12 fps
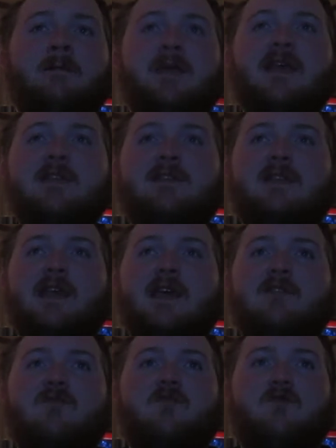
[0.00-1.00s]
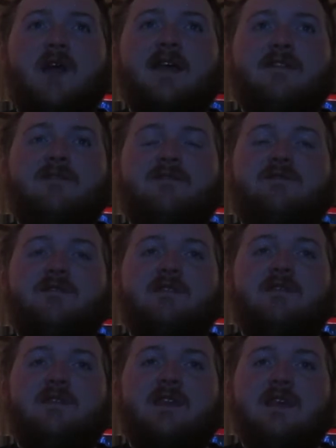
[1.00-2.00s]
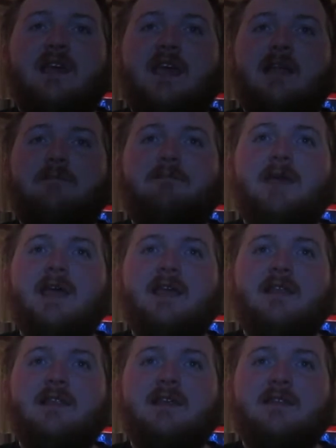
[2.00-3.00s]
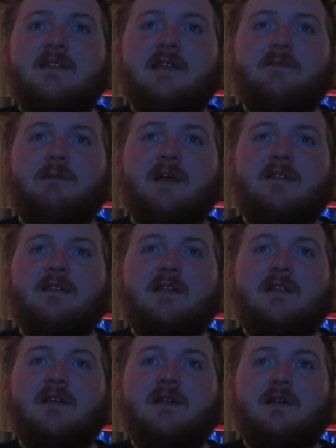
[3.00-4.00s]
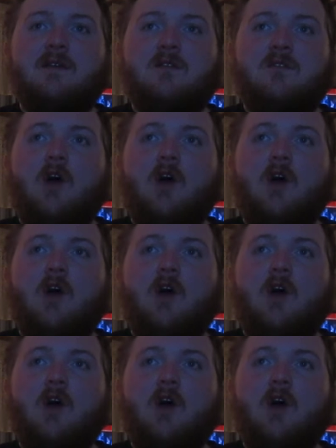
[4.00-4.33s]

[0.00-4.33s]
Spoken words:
peace and quiet, and may the city of Boston